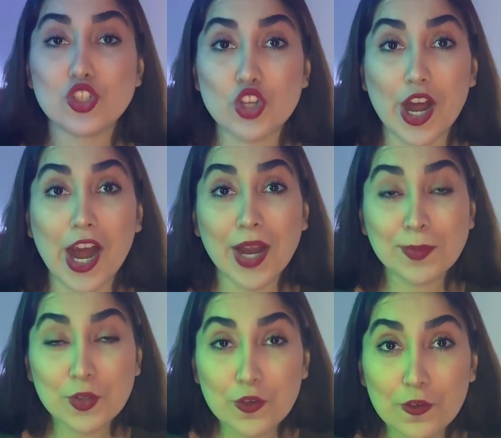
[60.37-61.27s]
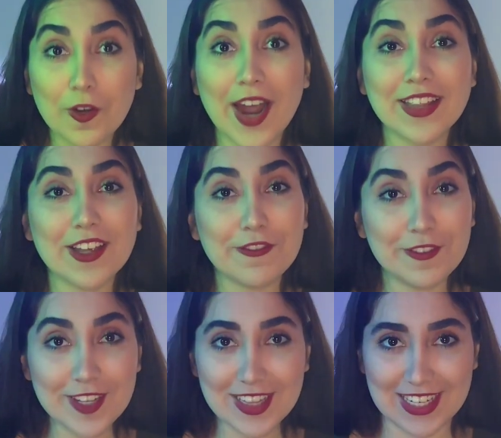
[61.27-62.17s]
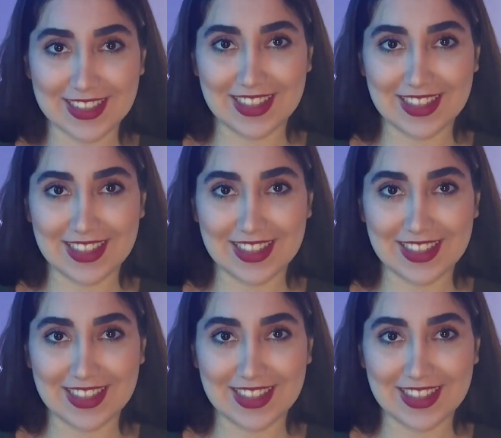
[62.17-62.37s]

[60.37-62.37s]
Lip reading: time to find affiliate